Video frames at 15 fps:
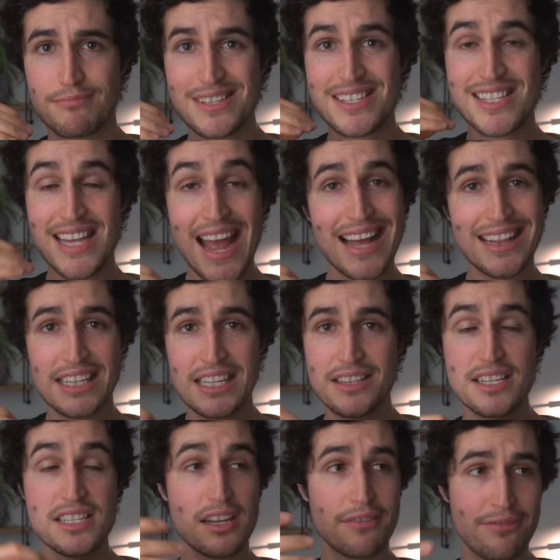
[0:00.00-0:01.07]
but sadly,
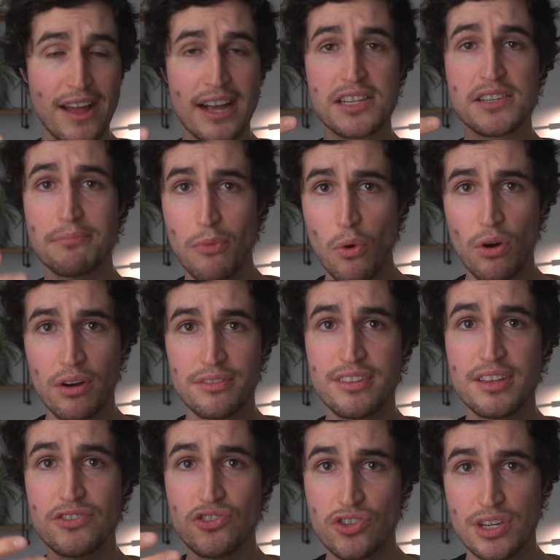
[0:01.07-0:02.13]
this affects more
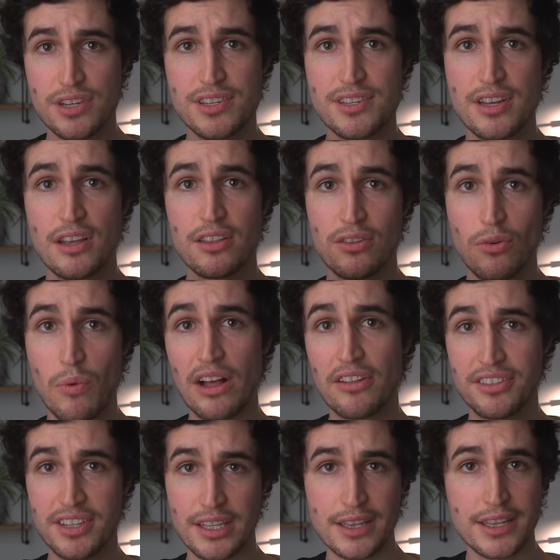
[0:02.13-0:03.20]
than just the
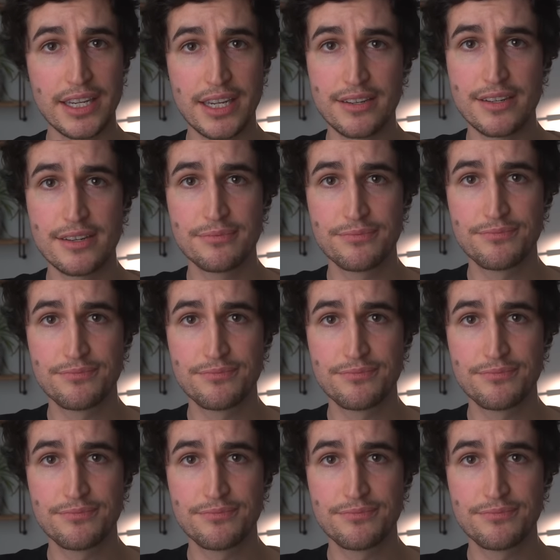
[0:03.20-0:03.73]
wealthy elite.